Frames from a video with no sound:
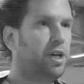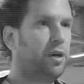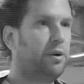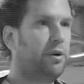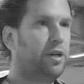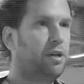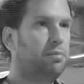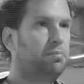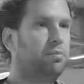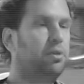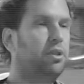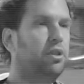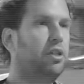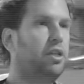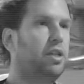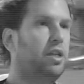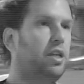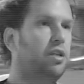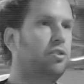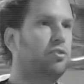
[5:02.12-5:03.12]
RM
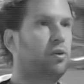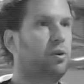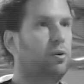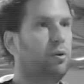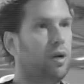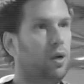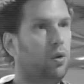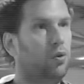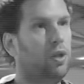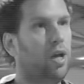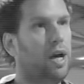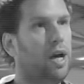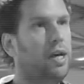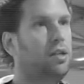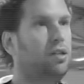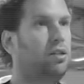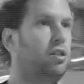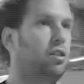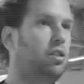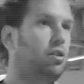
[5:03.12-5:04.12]
is around
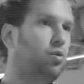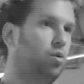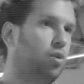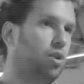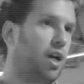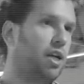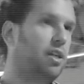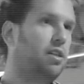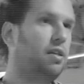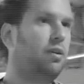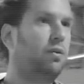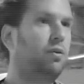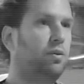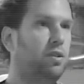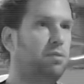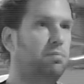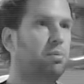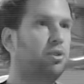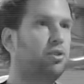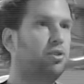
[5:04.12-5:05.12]
90 to
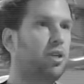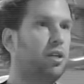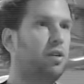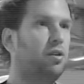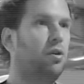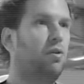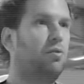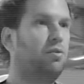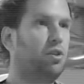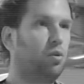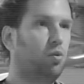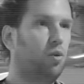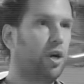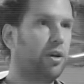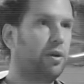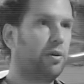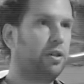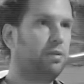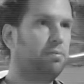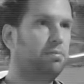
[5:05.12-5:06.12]
93% of your 1
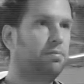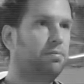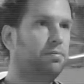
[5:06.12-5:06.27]
RM.